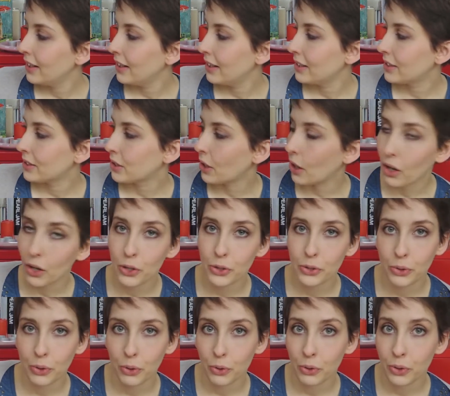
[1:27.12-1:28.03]
it's
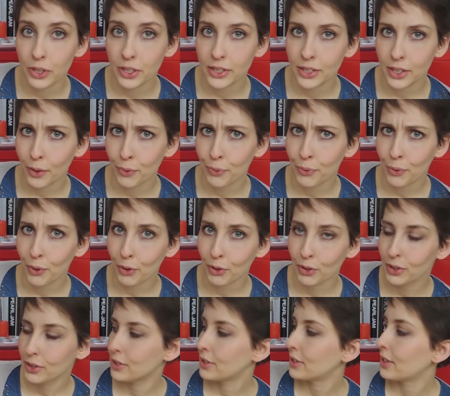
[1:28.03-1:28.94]
Carlos Ruiz
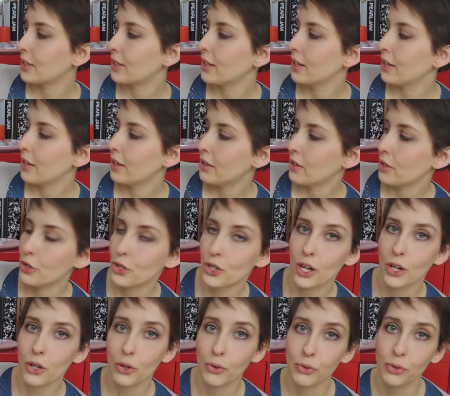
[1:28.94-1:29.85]
Zafón's The
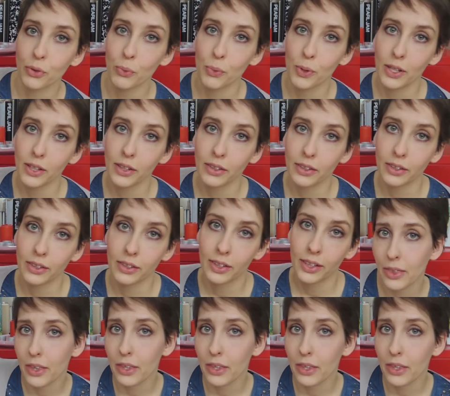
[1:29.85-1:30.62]
Shadow of the Wind.